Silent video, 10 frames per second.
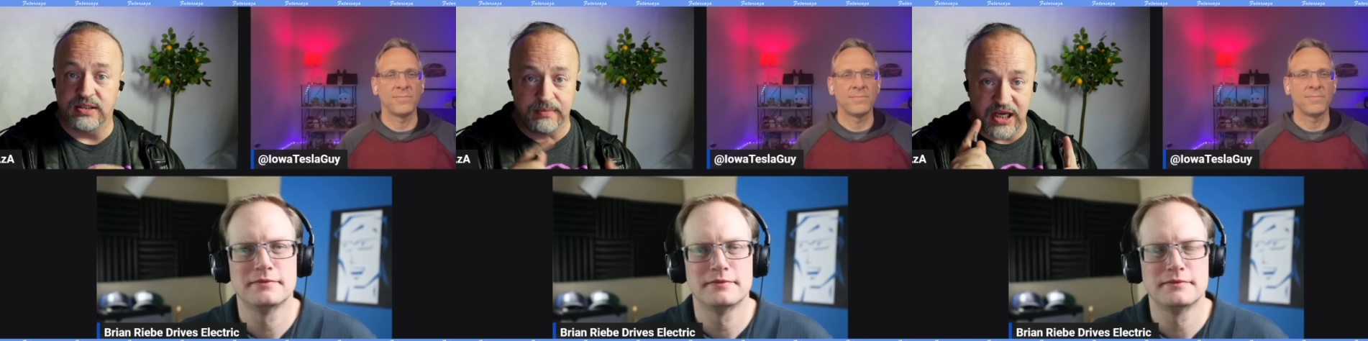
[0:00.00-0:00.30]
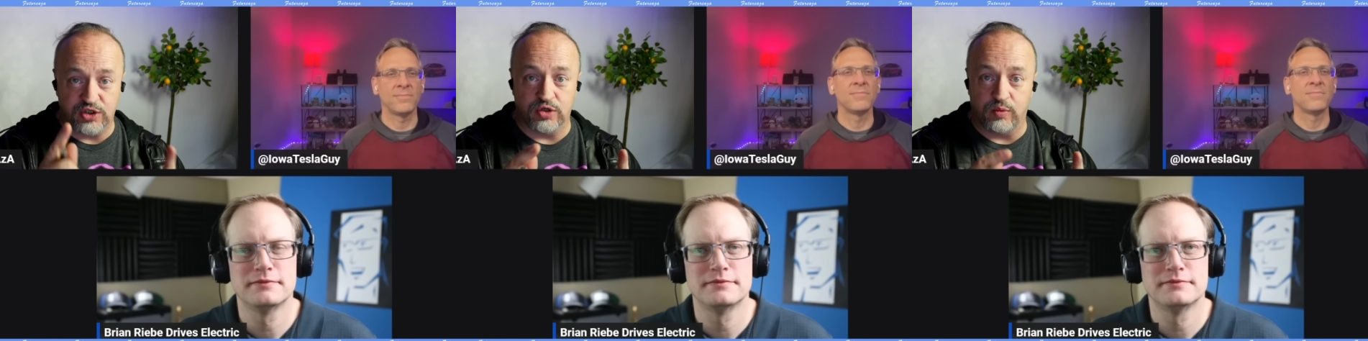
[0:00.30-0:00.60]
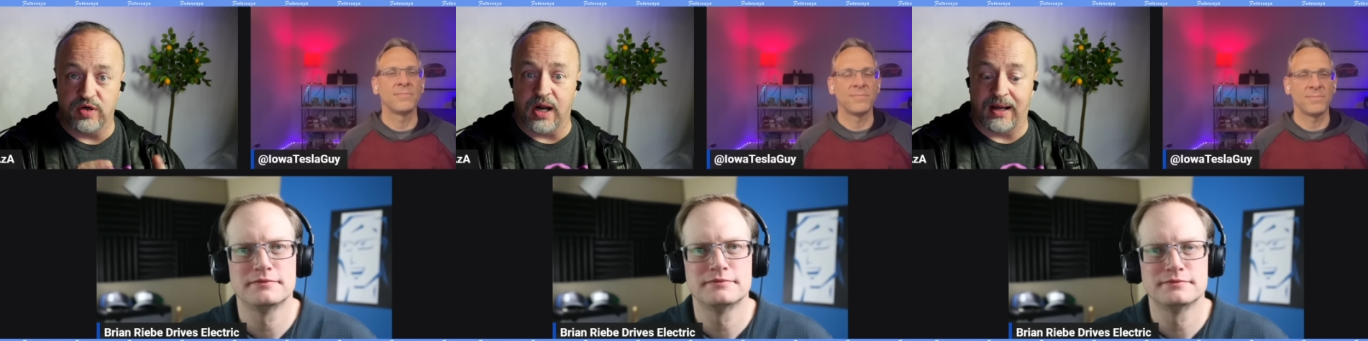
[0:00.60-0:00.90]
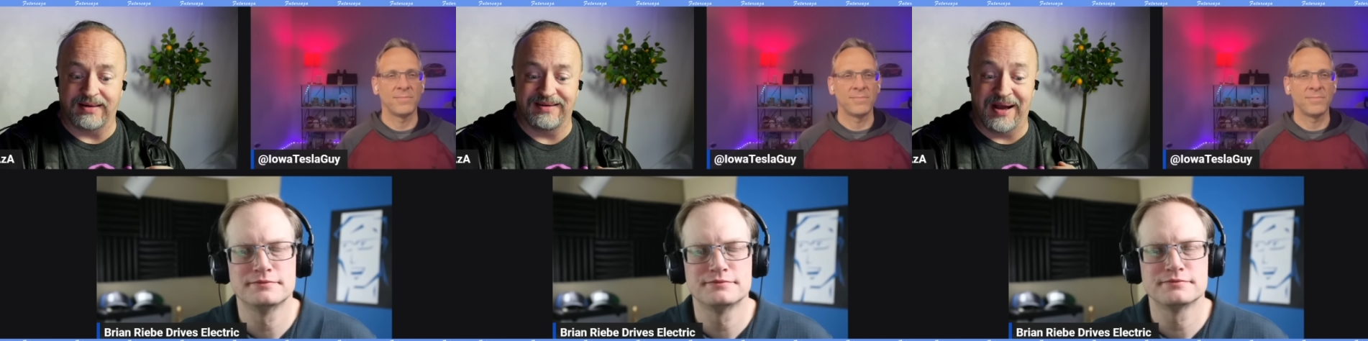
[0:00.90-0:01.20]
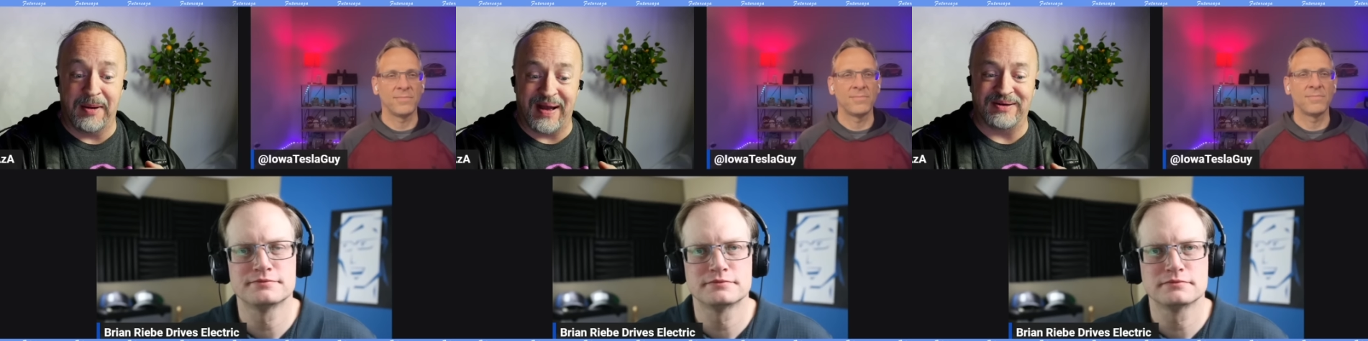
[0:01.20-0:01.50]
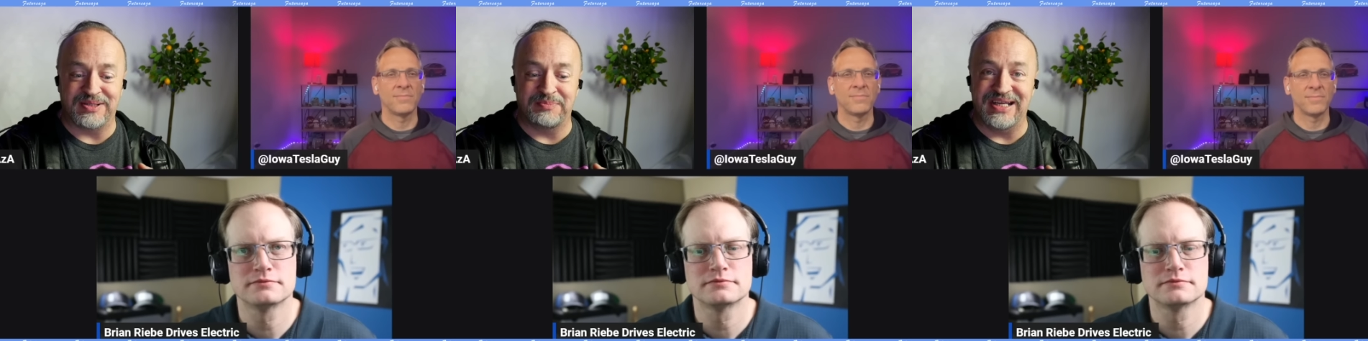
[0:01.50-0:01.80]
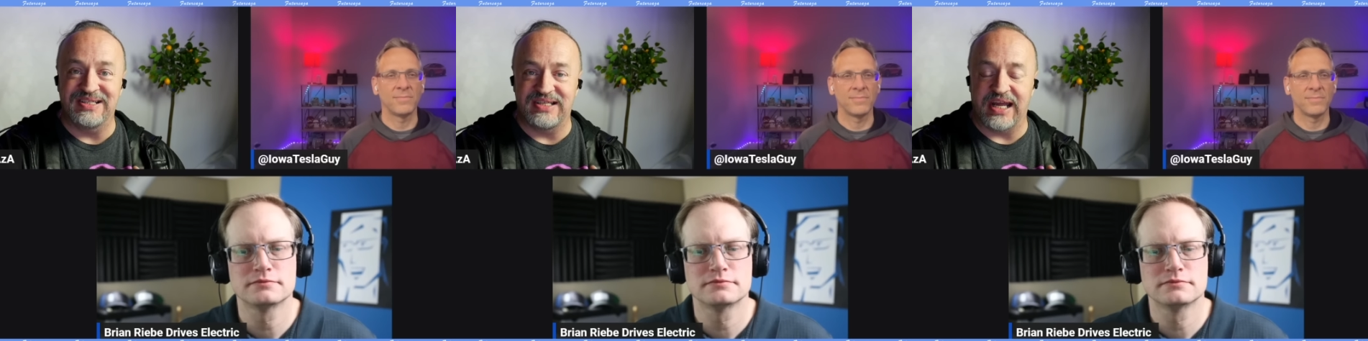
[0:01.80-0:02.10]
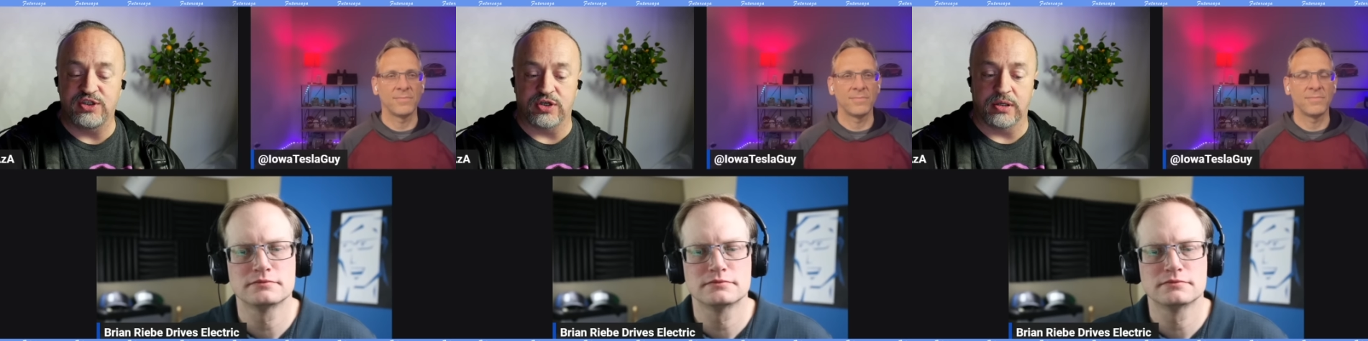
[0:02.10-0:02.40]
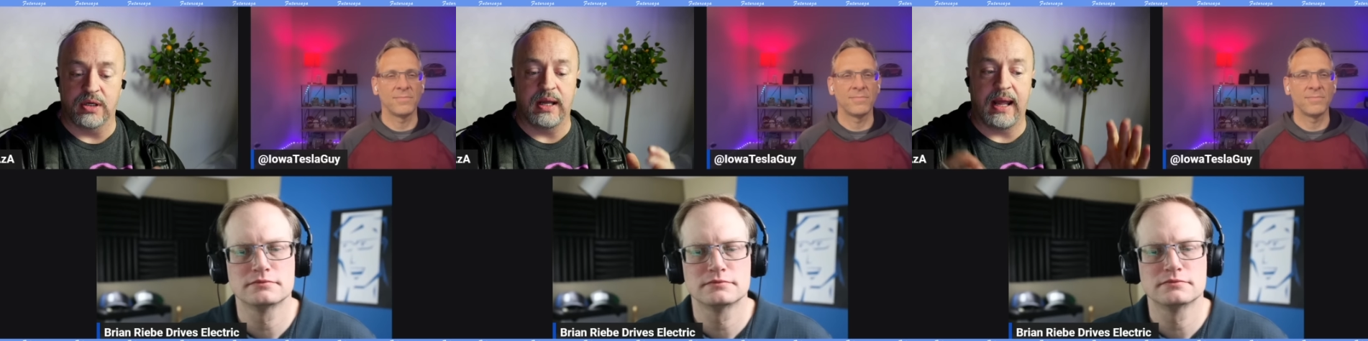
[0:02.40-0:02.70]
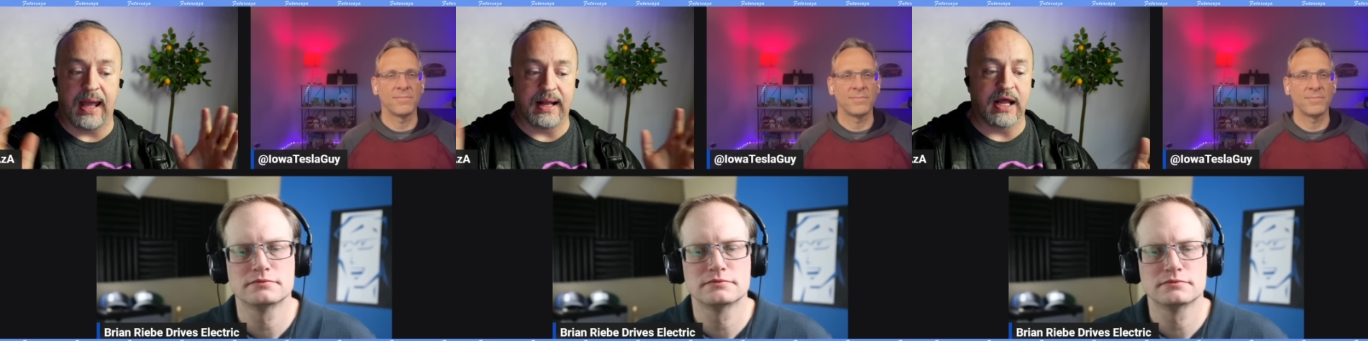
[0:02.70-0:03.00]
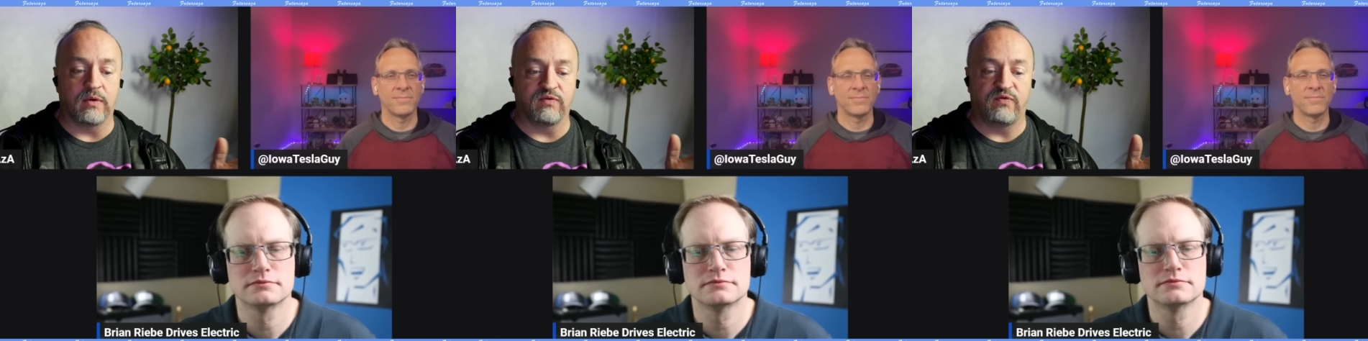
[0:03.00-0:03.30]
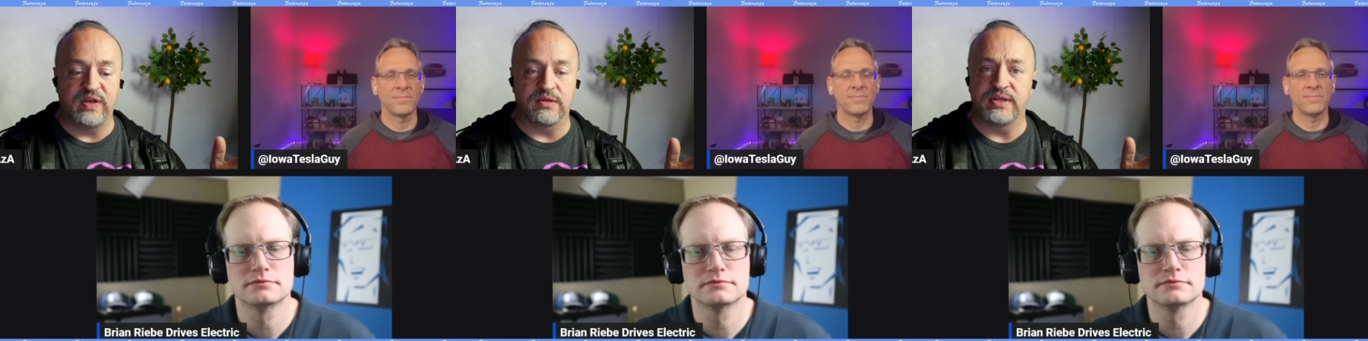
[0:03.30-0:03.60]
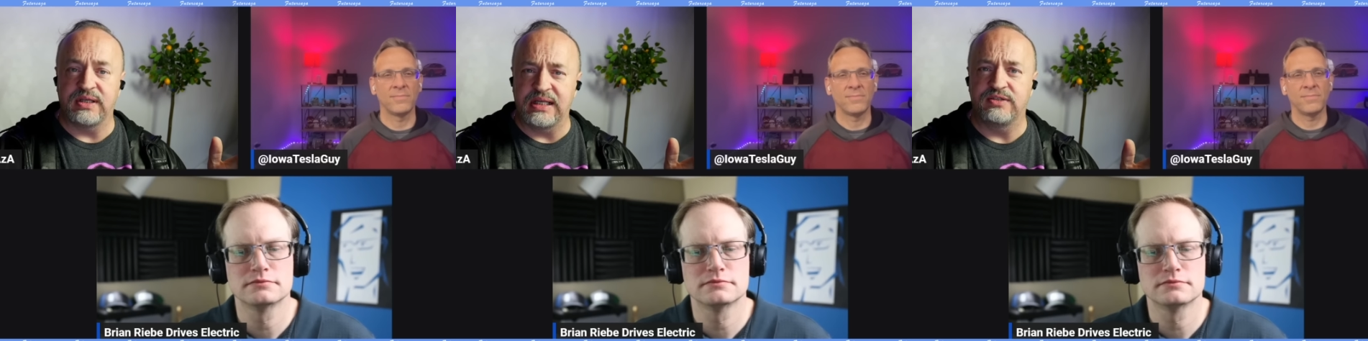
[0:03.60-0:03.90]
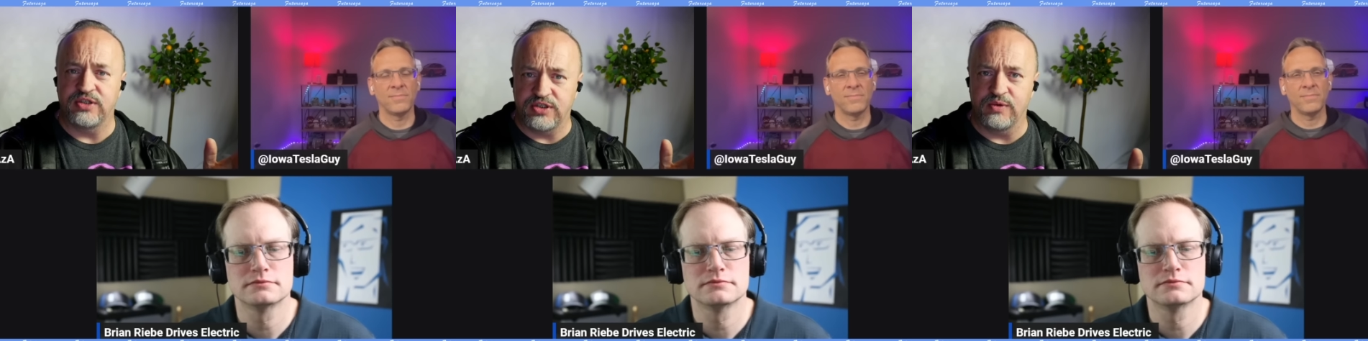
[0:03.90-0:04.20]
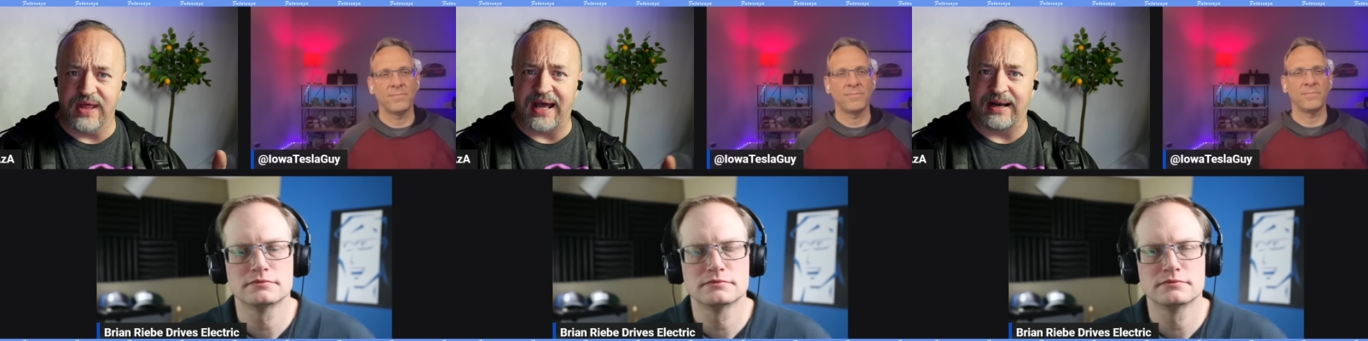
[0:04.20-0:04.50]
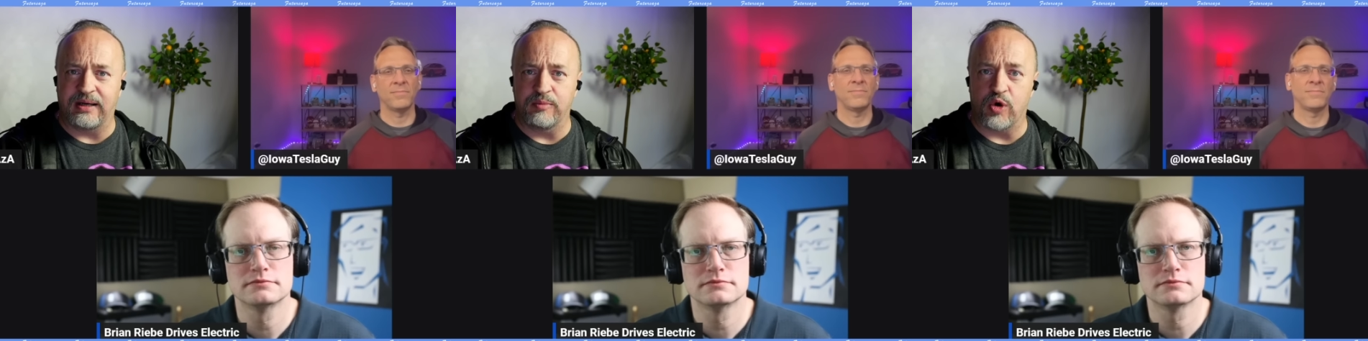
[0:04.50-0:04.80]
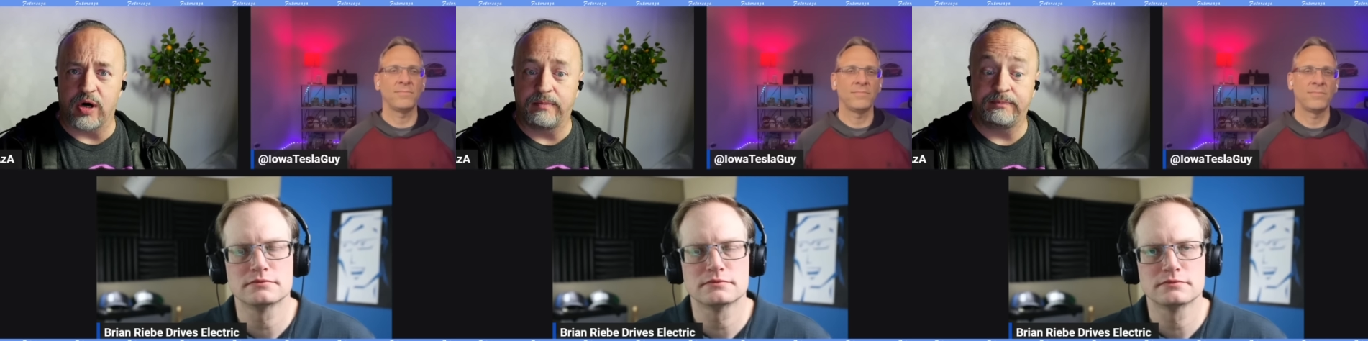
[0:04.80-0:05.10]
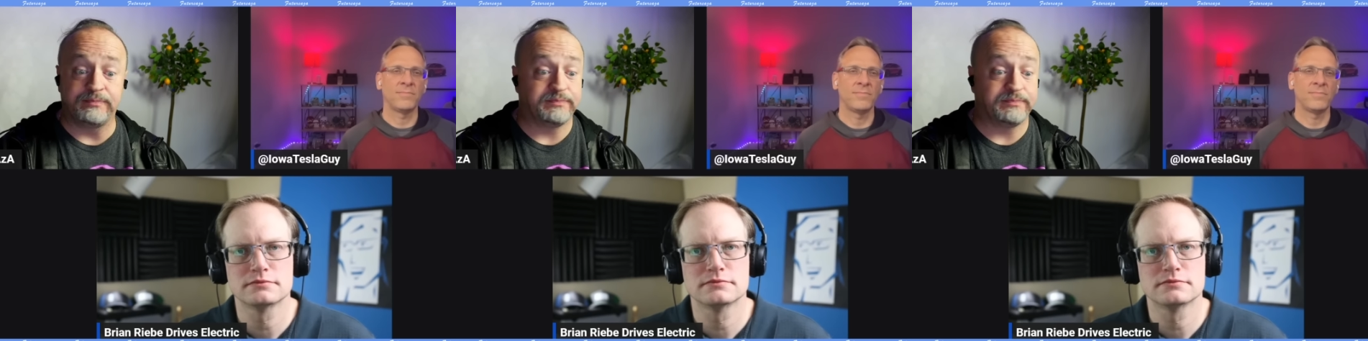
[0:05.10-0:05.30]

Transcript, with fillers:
Speaker 1: to make sure we're not about to be in danger and i don't feel the need to do that anymore